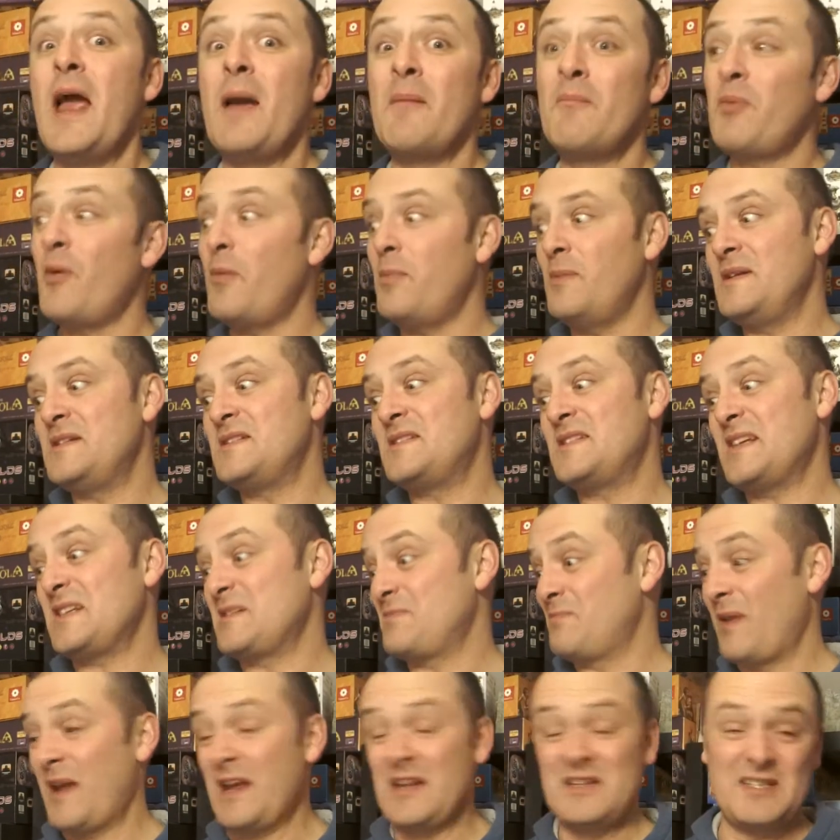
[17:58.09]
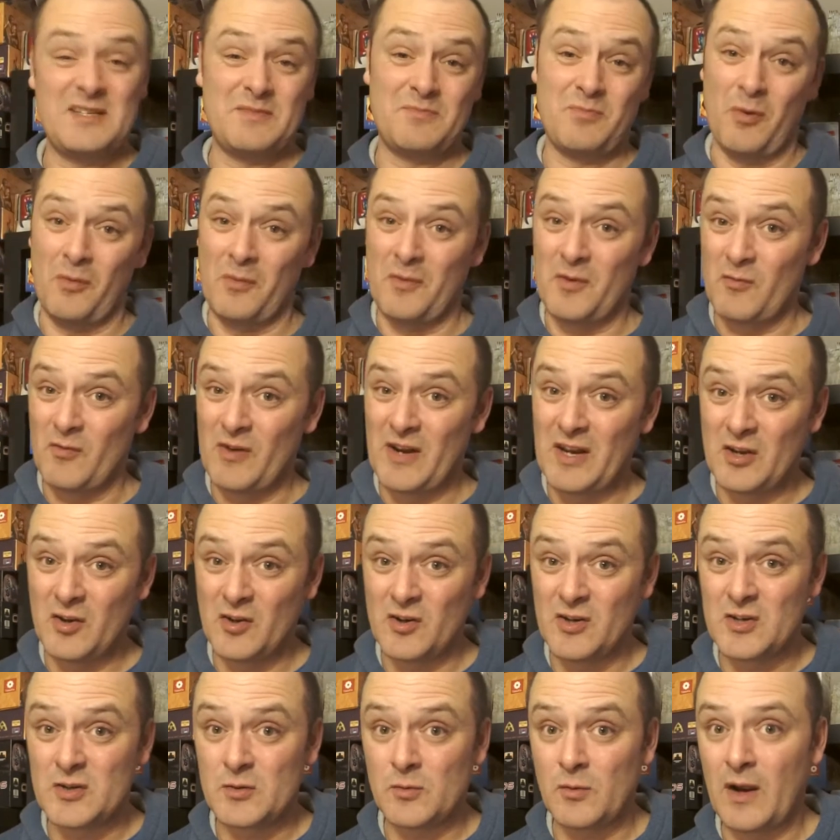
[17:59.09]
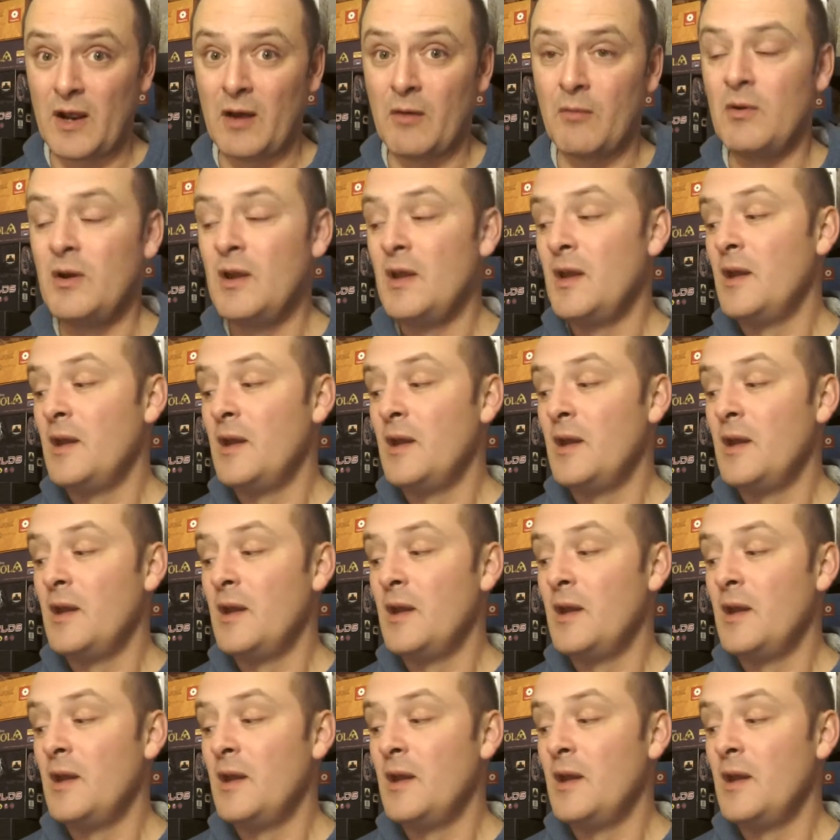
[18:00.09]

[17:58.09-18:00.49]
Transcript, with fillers: Probably six pace is probably really good as well.